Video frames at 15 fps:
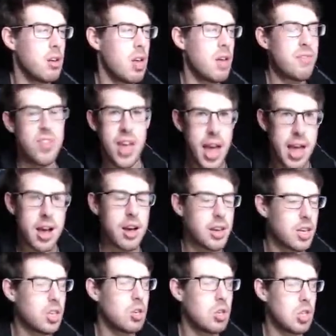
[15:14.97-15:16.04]
If the AI
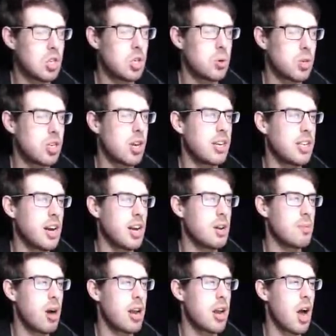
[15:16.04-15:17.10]
can use the suicide
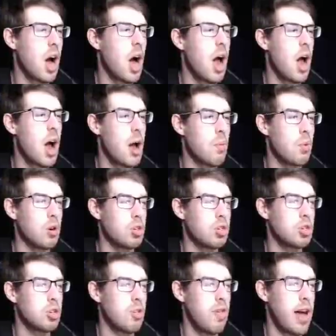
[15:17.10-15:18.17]
dynamite, I want
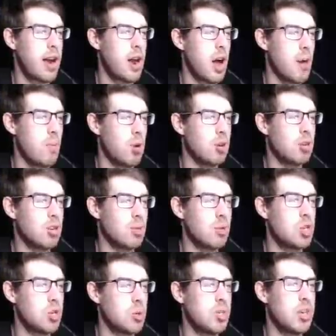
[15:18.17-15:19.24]
to do that. I want to do a
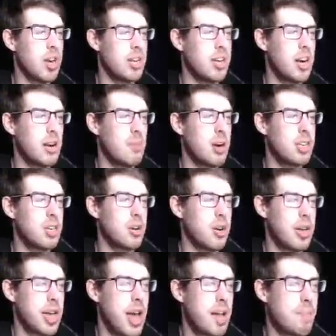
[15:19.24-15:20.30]
suicide dynamite
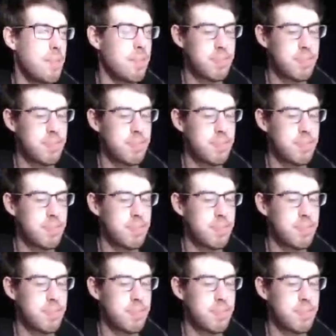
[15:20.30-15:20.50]
only game.